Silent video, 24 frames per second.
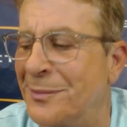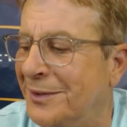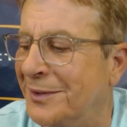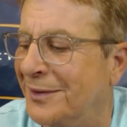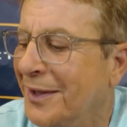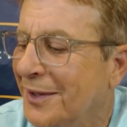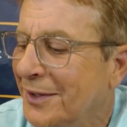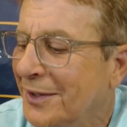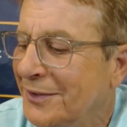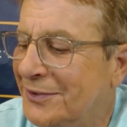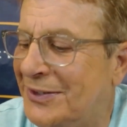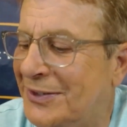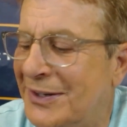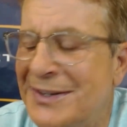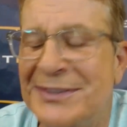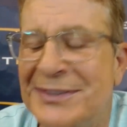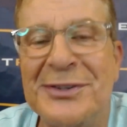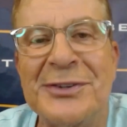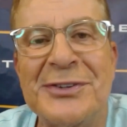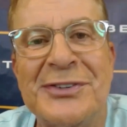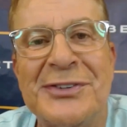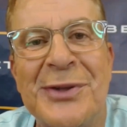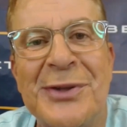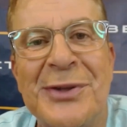
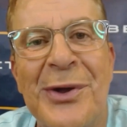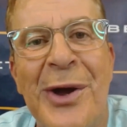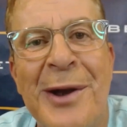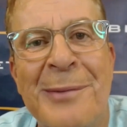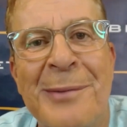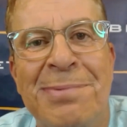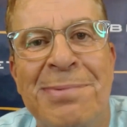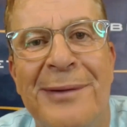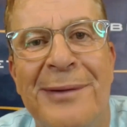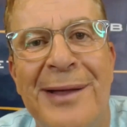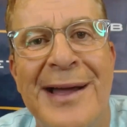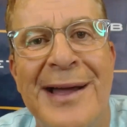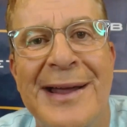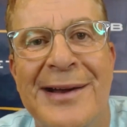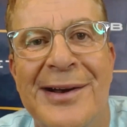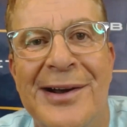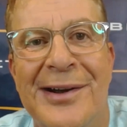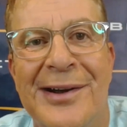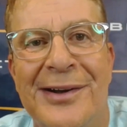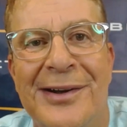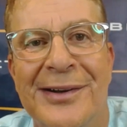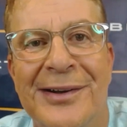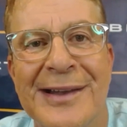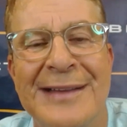your star
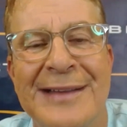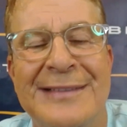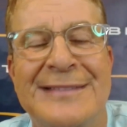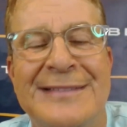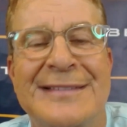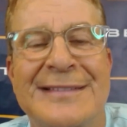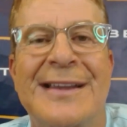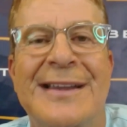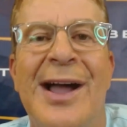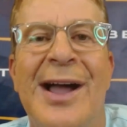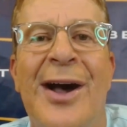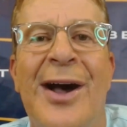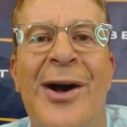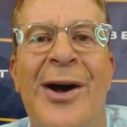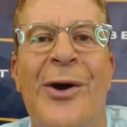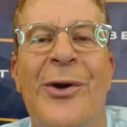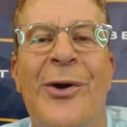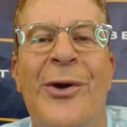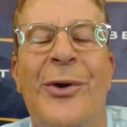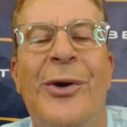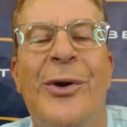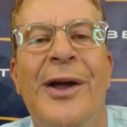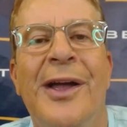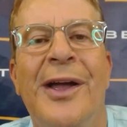player. Let's
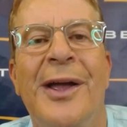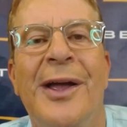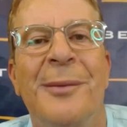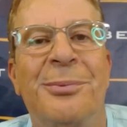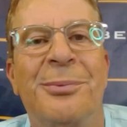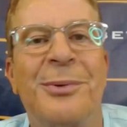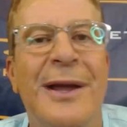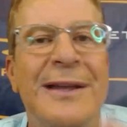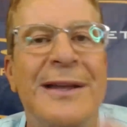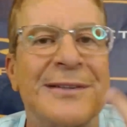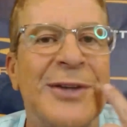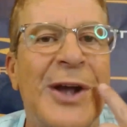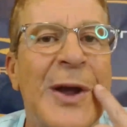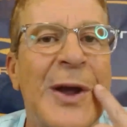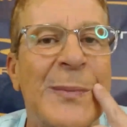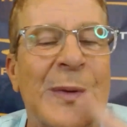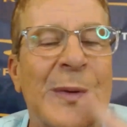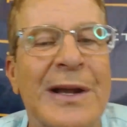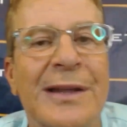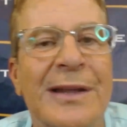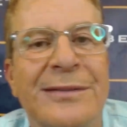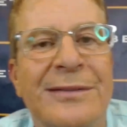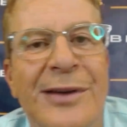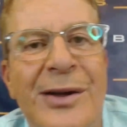go. Bryce
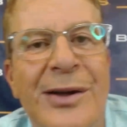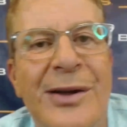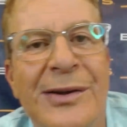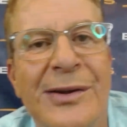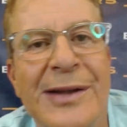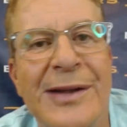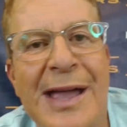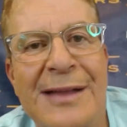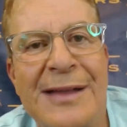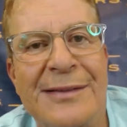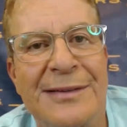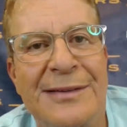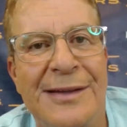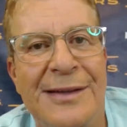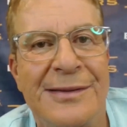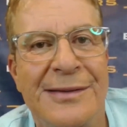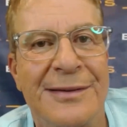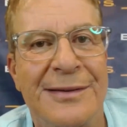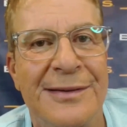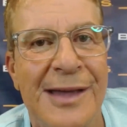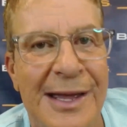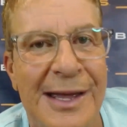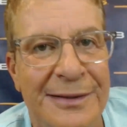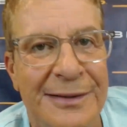Harper got thrown out the
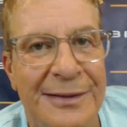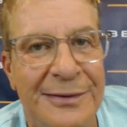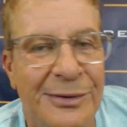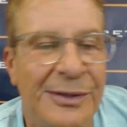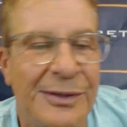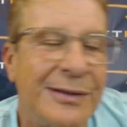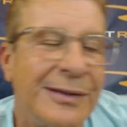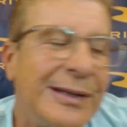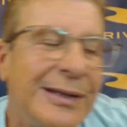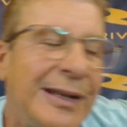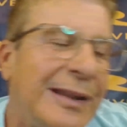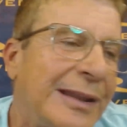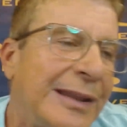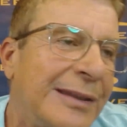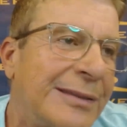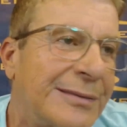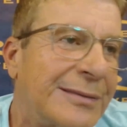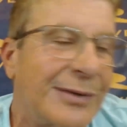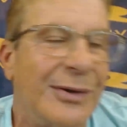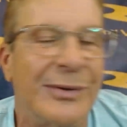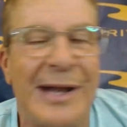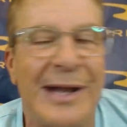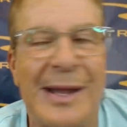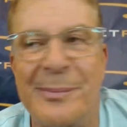other day. Or he
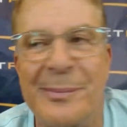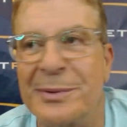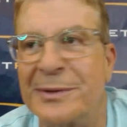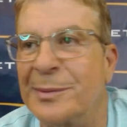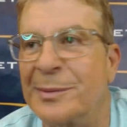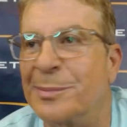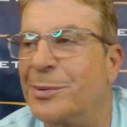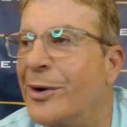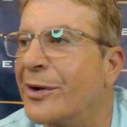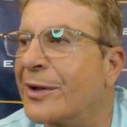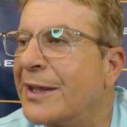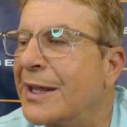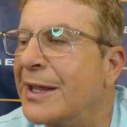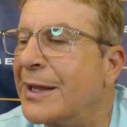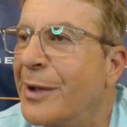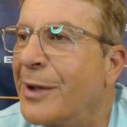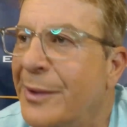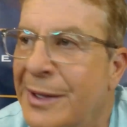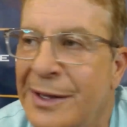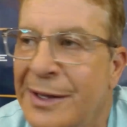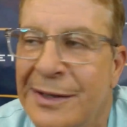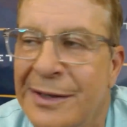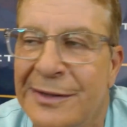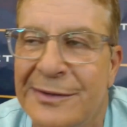didn't get thrown out, but the
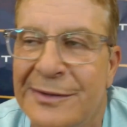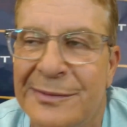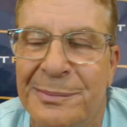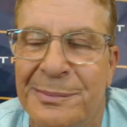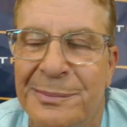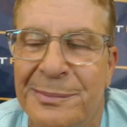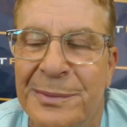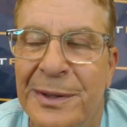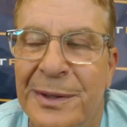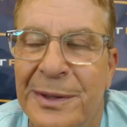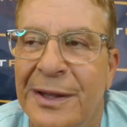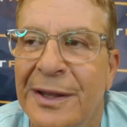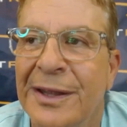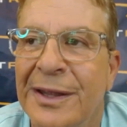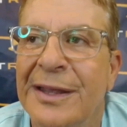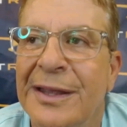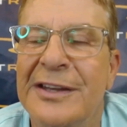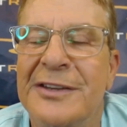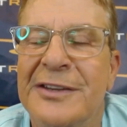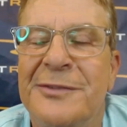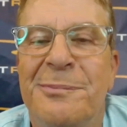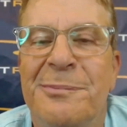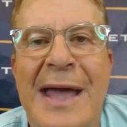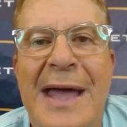ball came out, hit
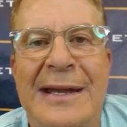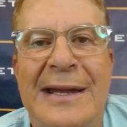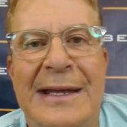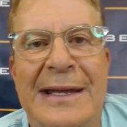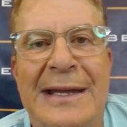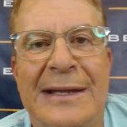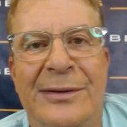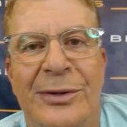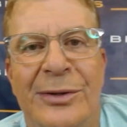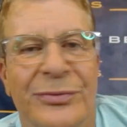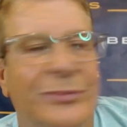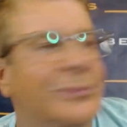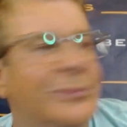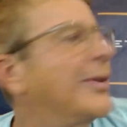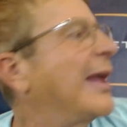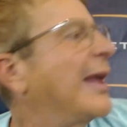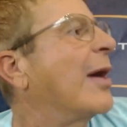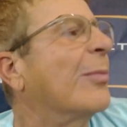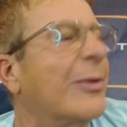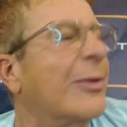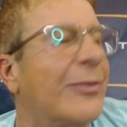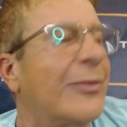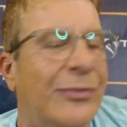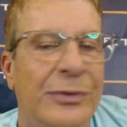his bat handle.
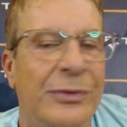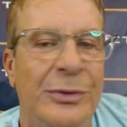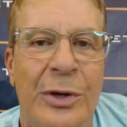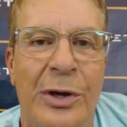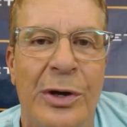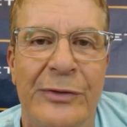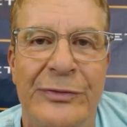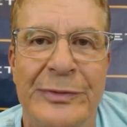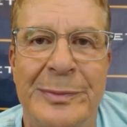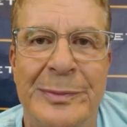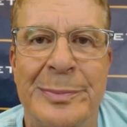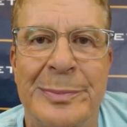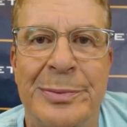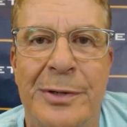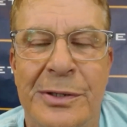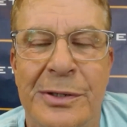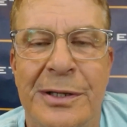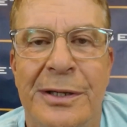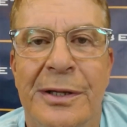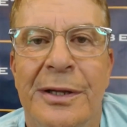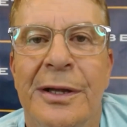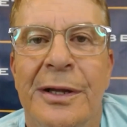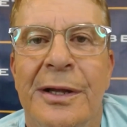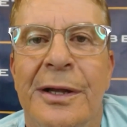His helmet flew off and
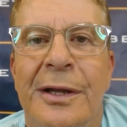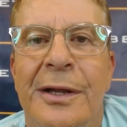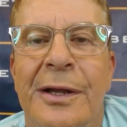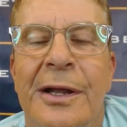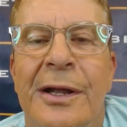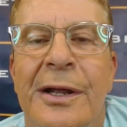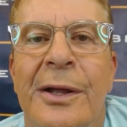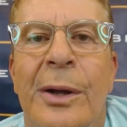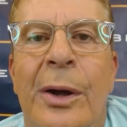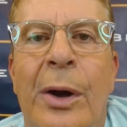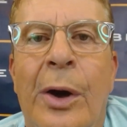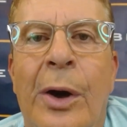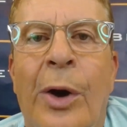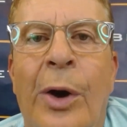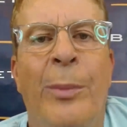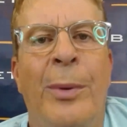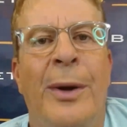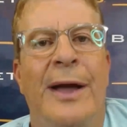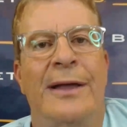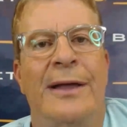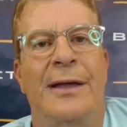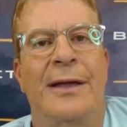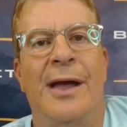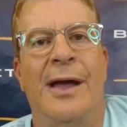broke. Oh
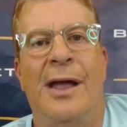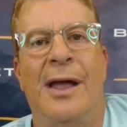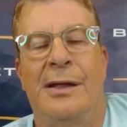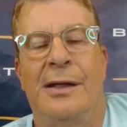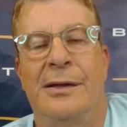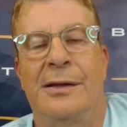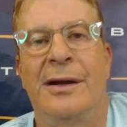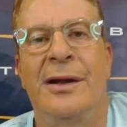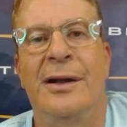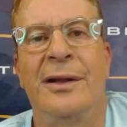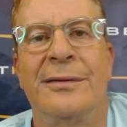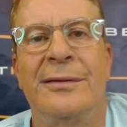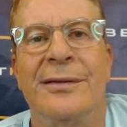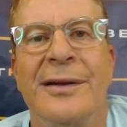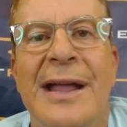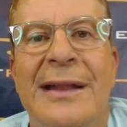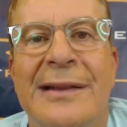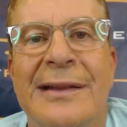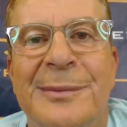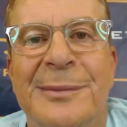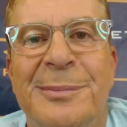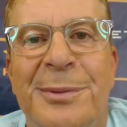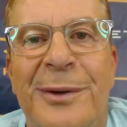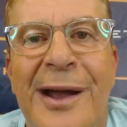my God. You don't do that
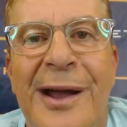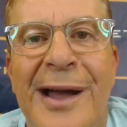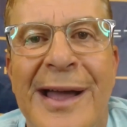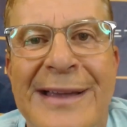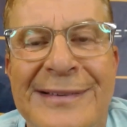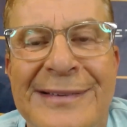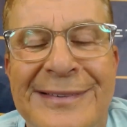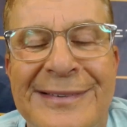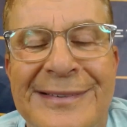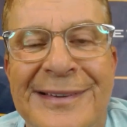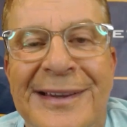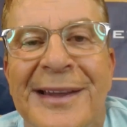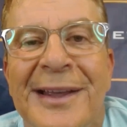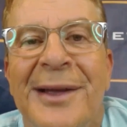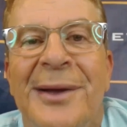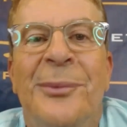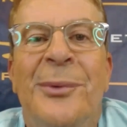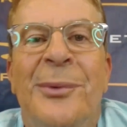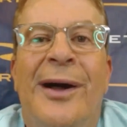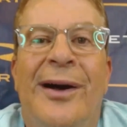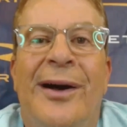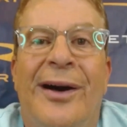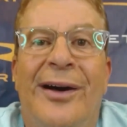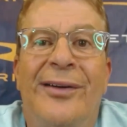to Bryce.
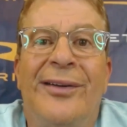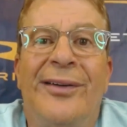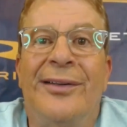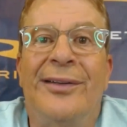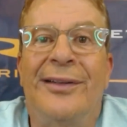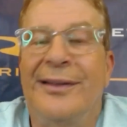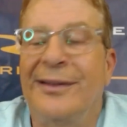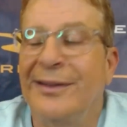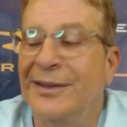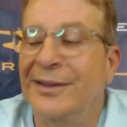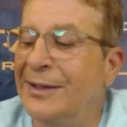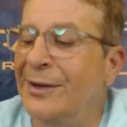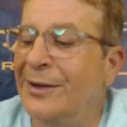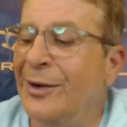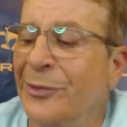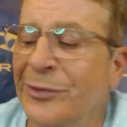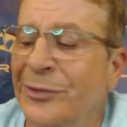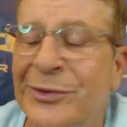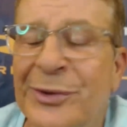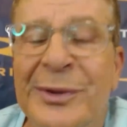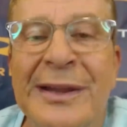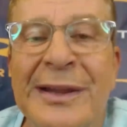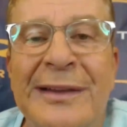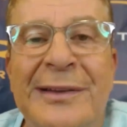Well, you don't
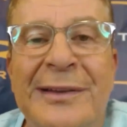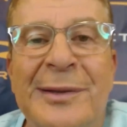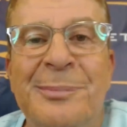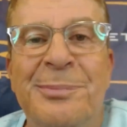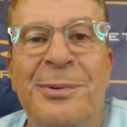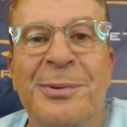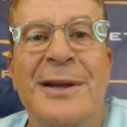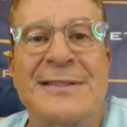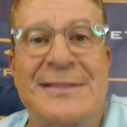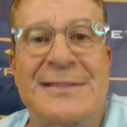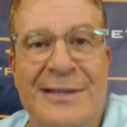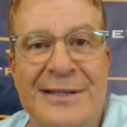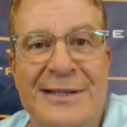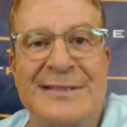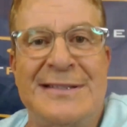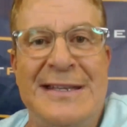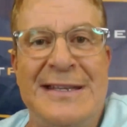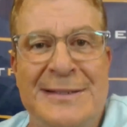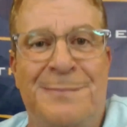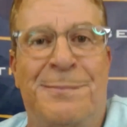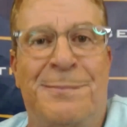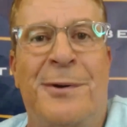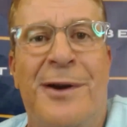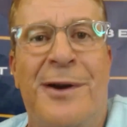do that to Bryce because he's
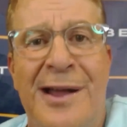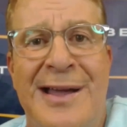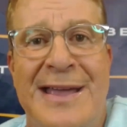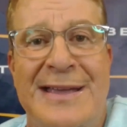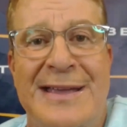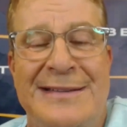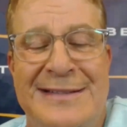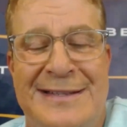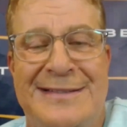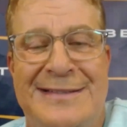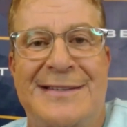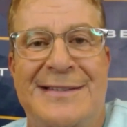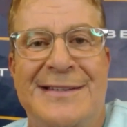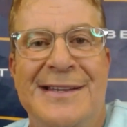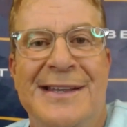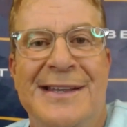Bryce.